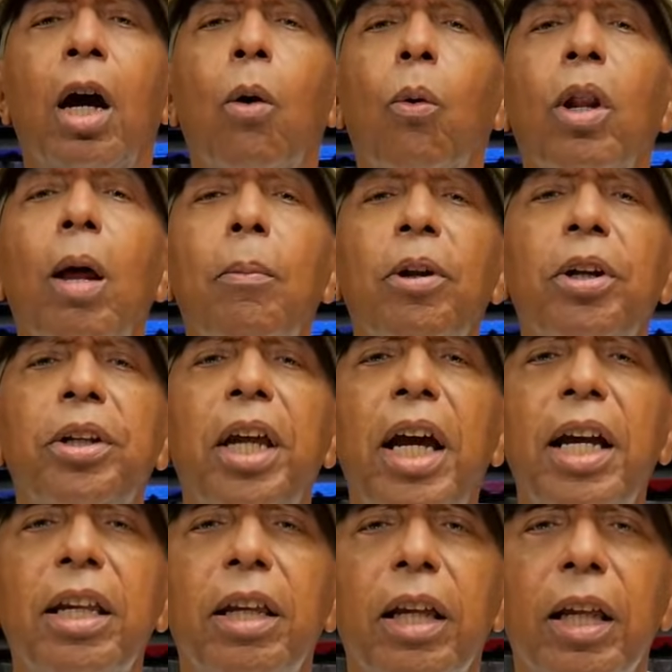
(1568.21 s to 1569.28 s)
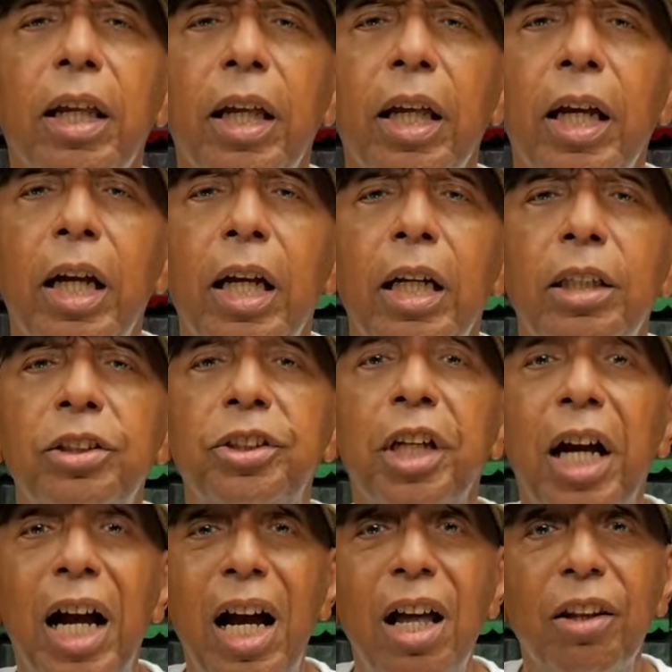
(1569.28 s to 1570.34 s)
Well, I'm going to tell you.
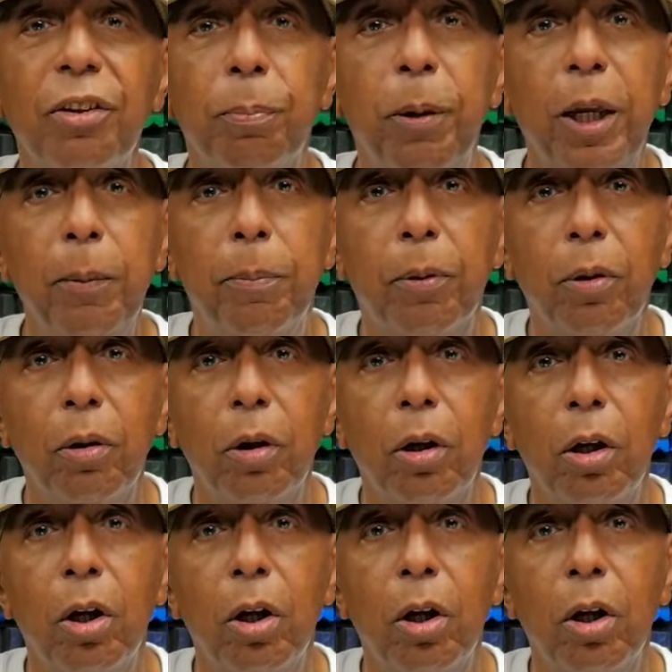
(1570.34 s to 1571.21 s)
John's people,